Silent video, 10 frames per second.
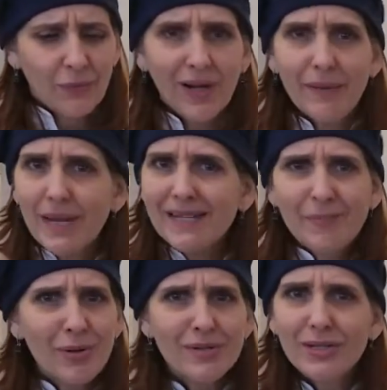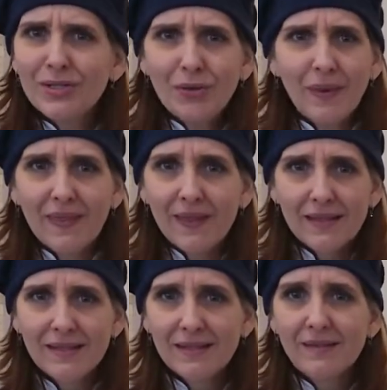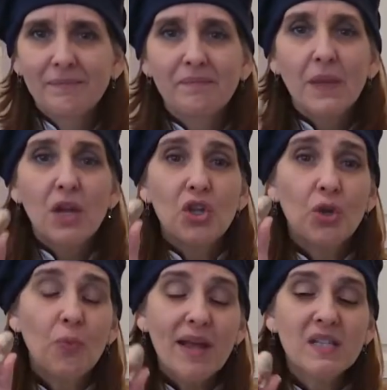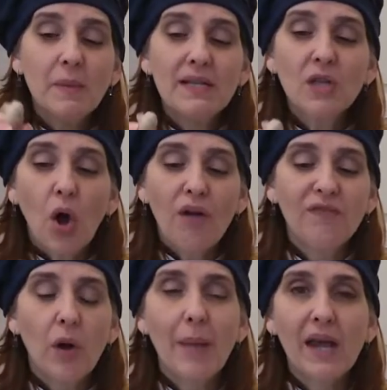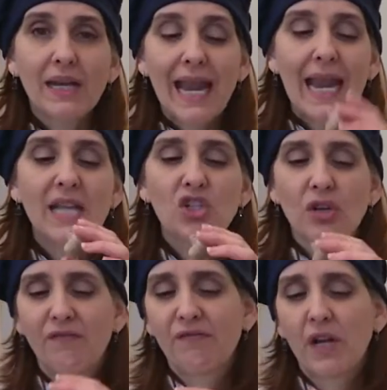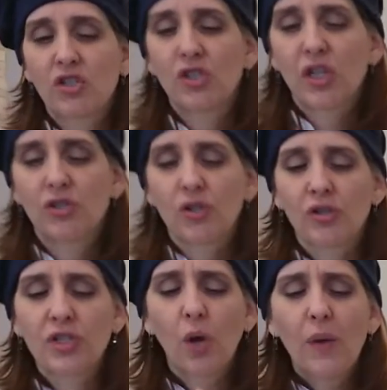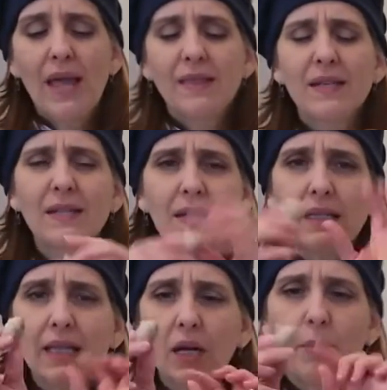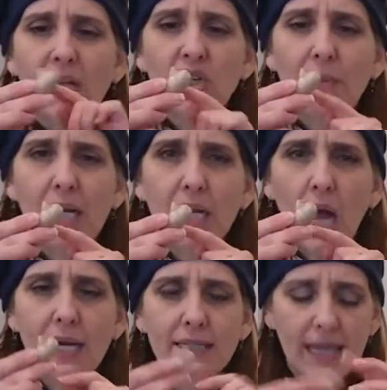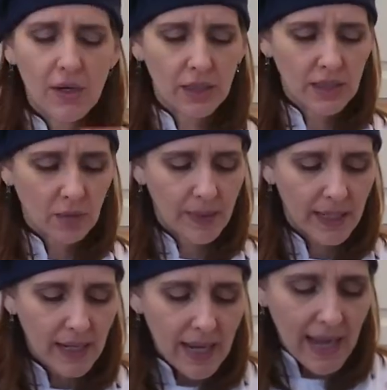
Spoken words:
What am I supposed to do with this? Your recipes call for about an inch of fresh ginger. So this is a little much. I'm going to cut it down a little bit.